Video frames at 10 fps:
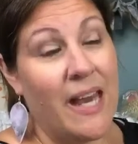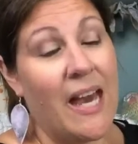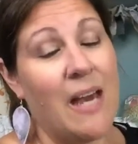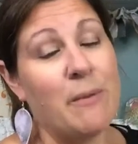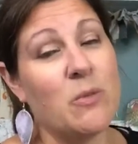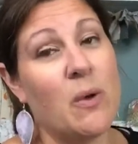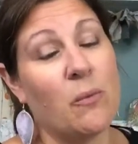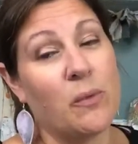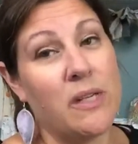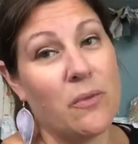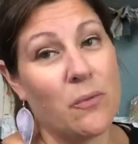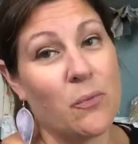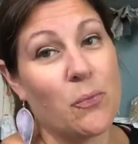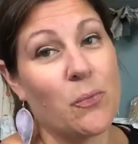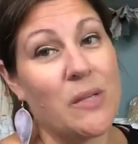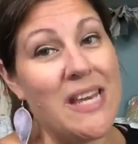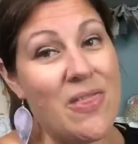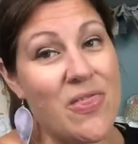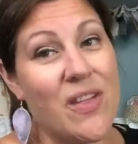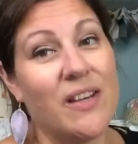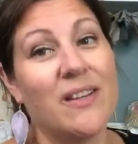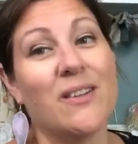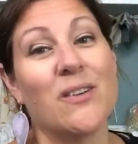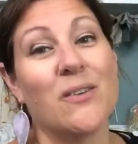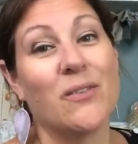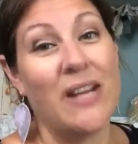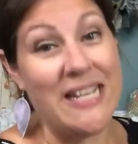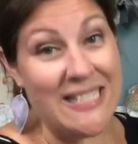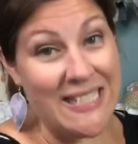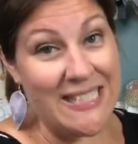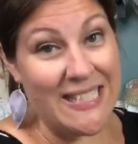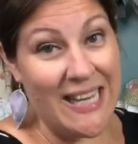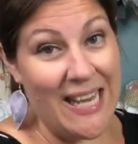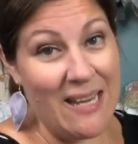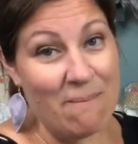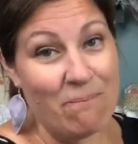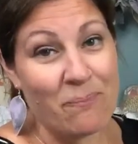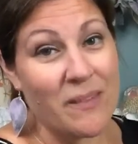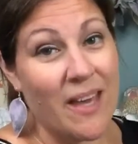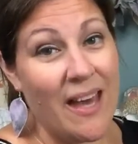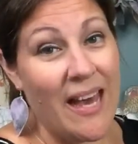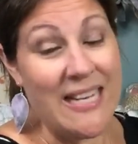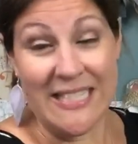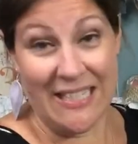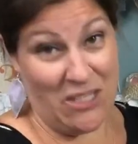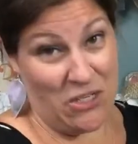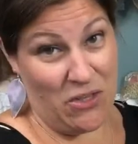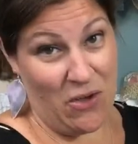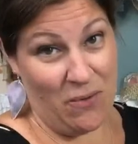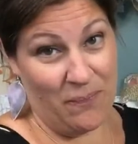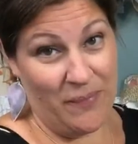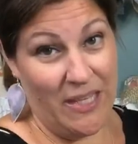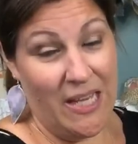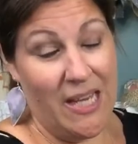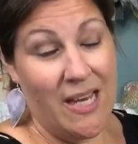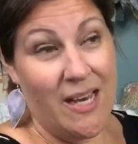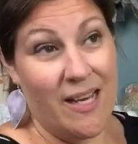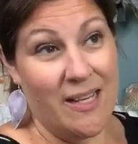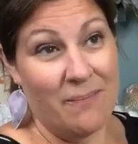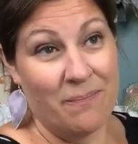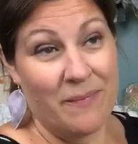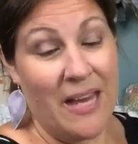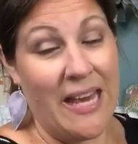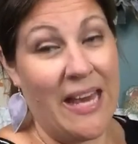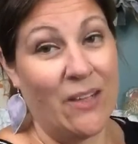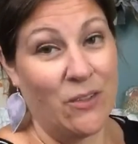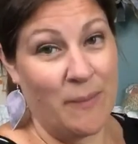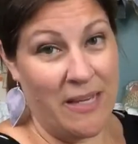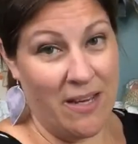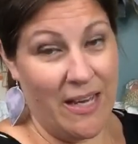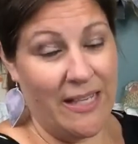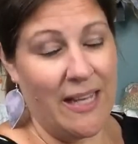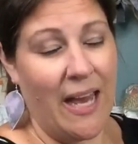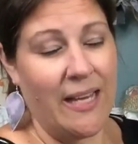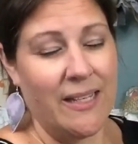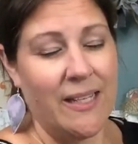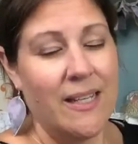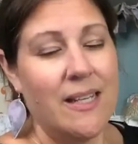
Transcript: I almost went wreath, wreath crazy today. I didn't though. Um, I held my, I, I,